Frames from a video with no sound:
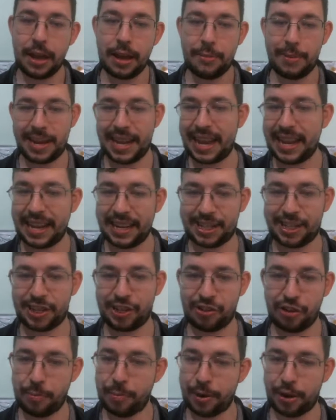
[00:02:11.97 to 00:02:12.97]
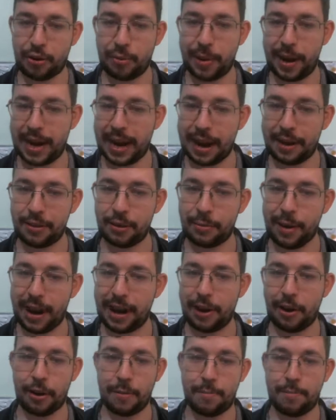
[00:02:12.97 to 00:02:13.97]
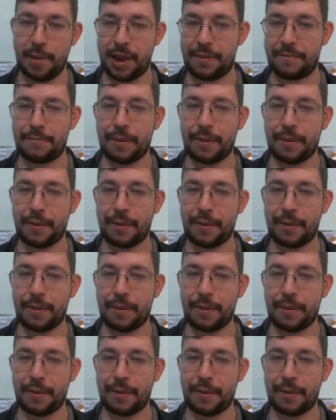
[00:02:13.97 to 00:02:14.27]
We get that stupid queen out of the way to go b5,